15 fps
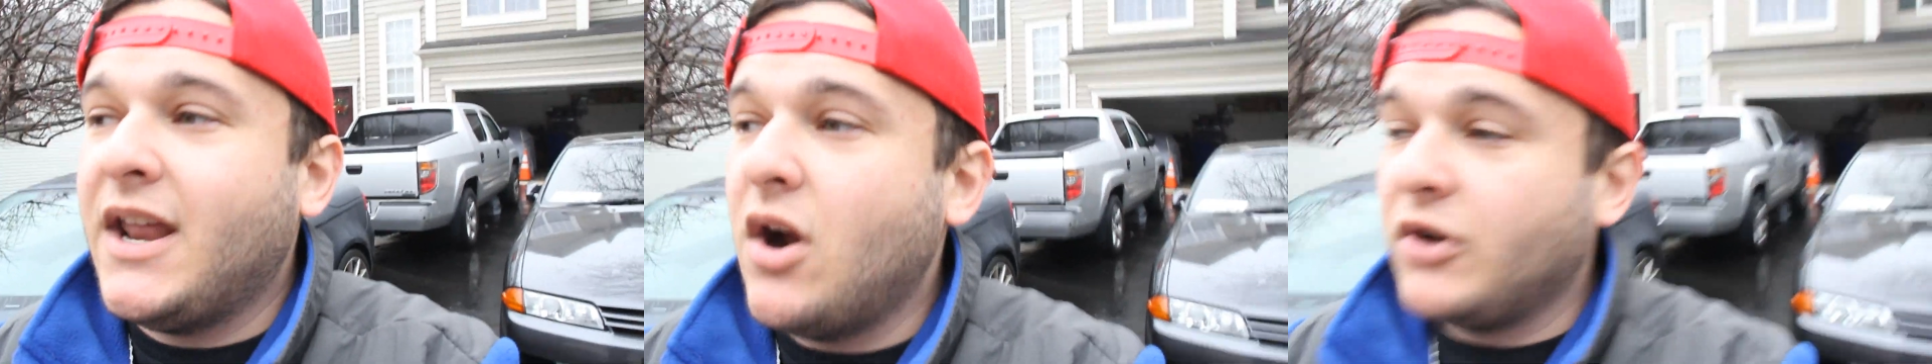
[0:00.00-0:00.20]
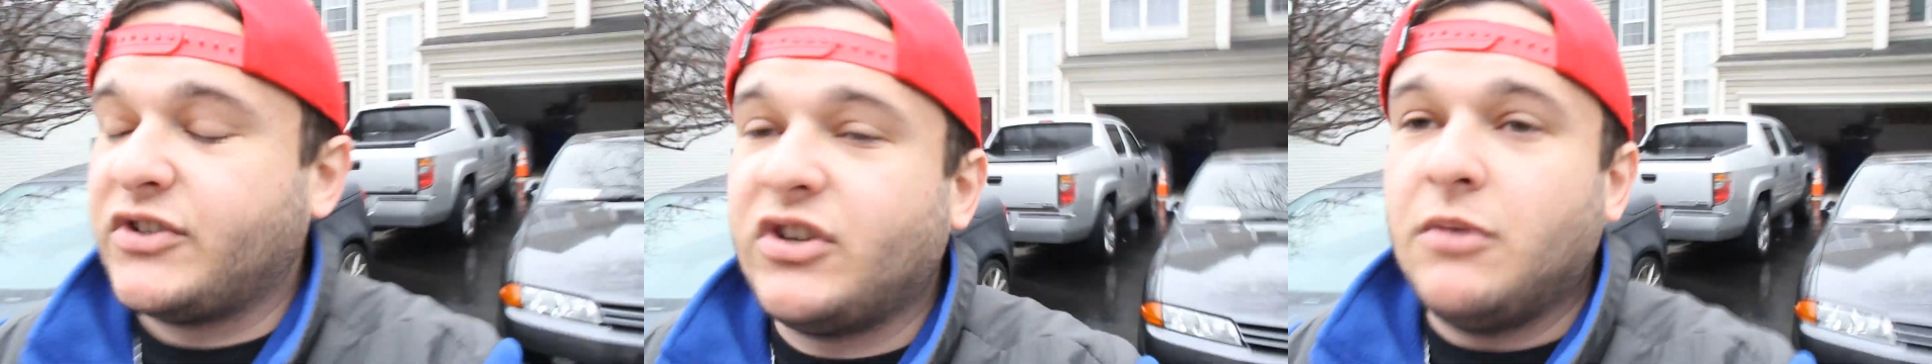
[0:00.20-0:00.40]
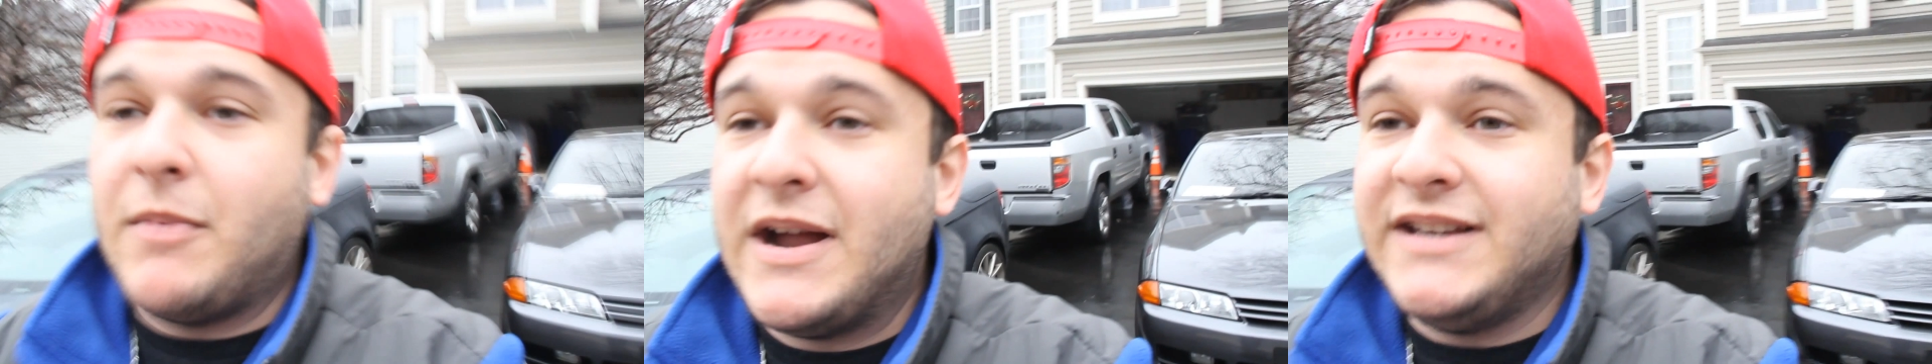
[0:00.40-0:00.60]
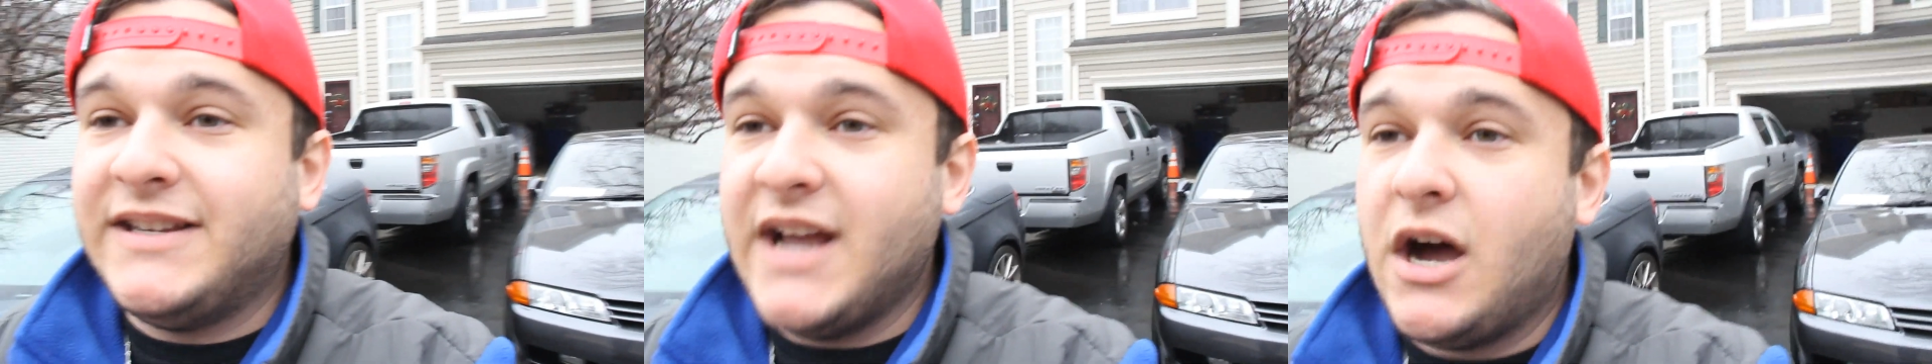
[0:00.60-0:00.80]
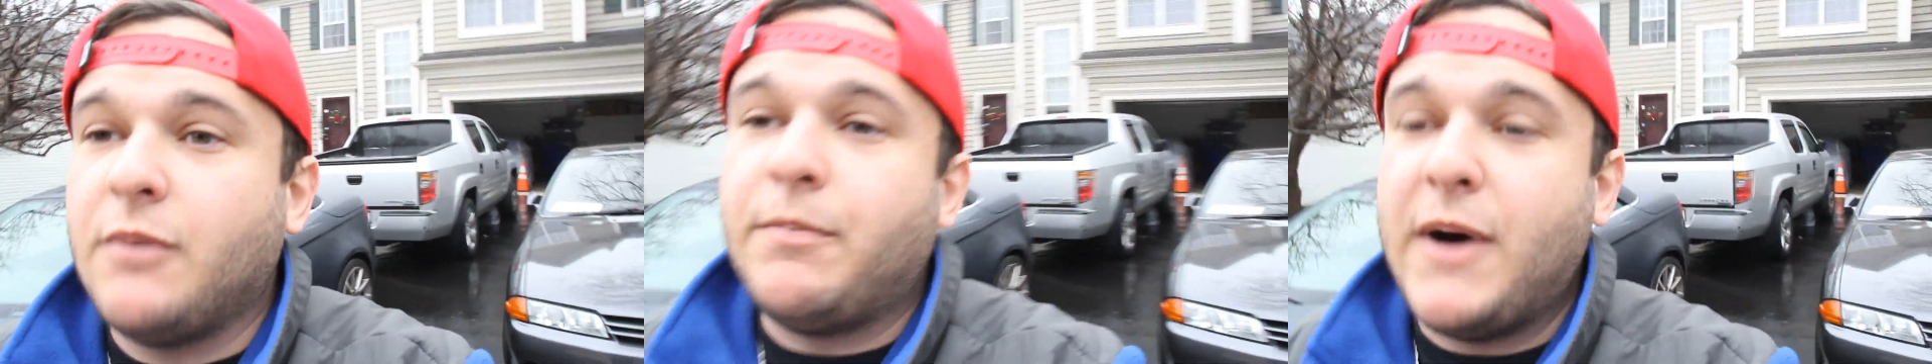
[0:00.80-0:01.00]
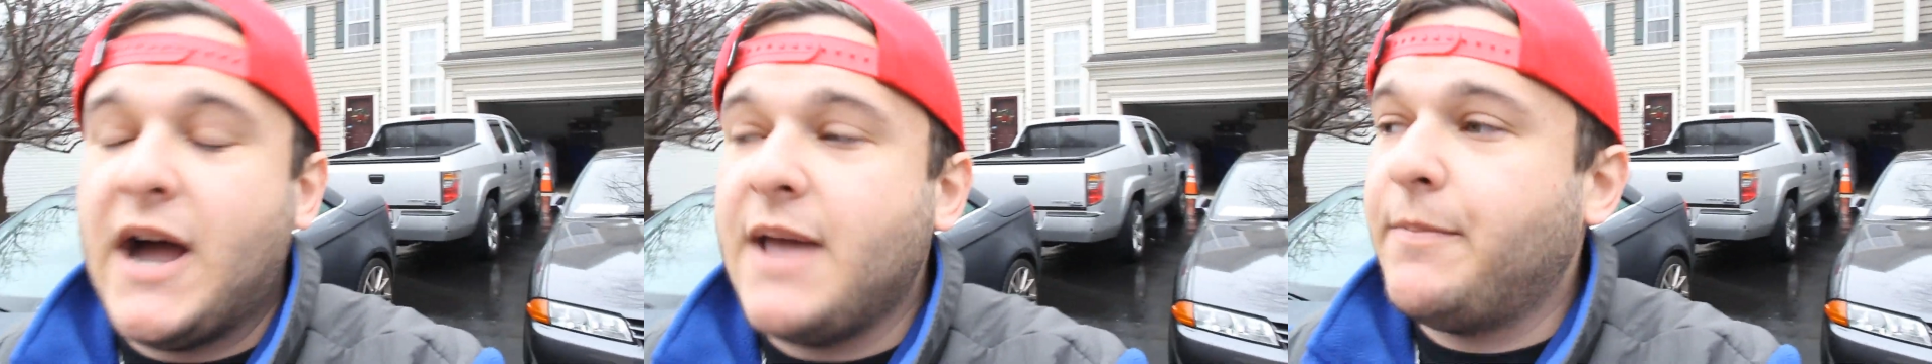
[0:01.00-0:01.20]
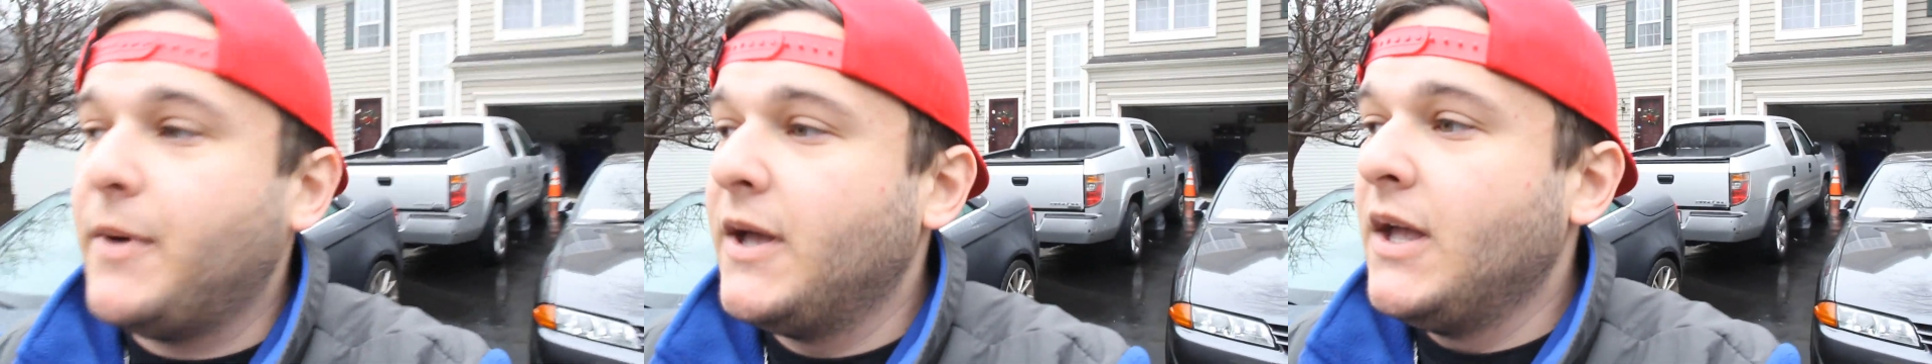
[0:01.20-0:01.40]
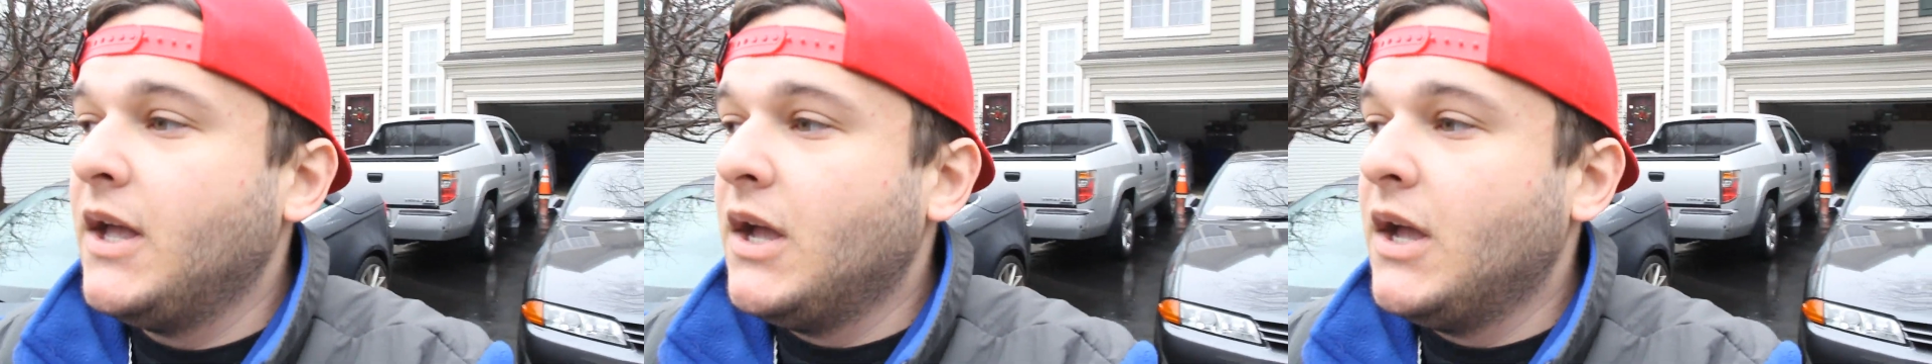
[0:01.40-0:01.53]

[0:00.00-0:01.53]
And also my downpipe,